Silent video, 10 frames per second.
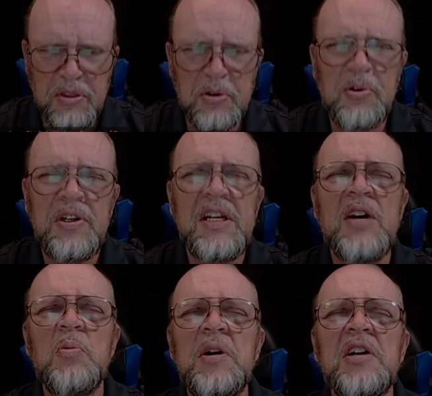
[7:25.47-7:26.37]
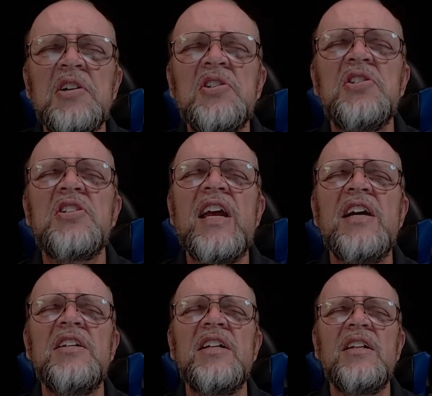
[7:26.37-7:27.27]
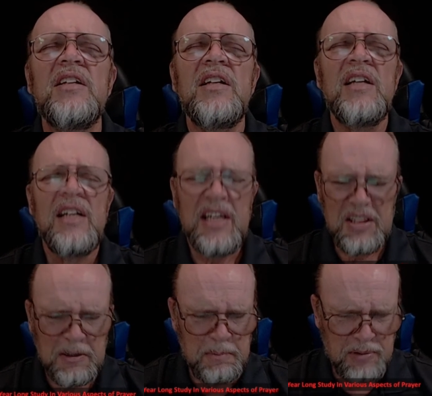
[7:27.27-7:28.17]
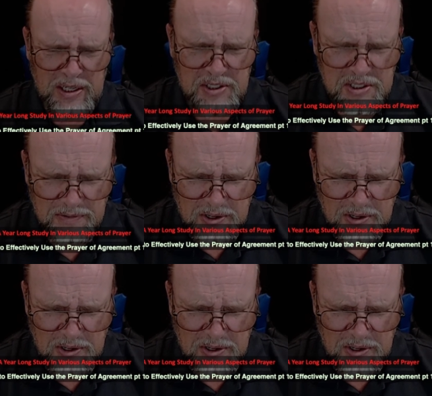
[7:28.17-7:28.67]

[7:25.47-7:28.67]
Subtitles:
authority and we are standing in the presence of